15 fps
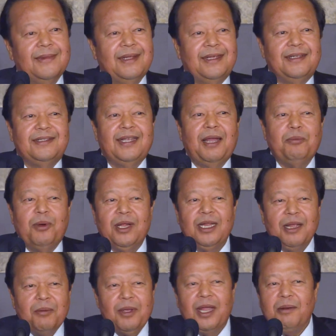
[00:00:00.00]
He said, bring
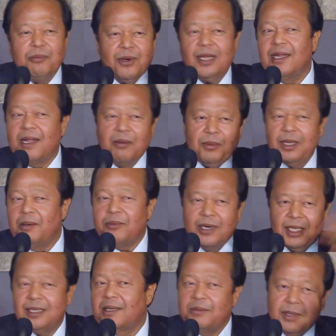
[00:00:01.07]
them
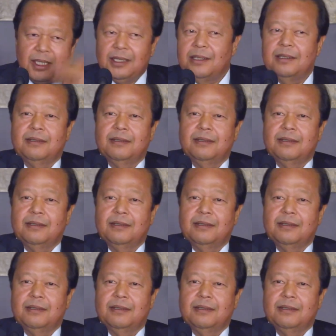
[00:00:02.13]
in.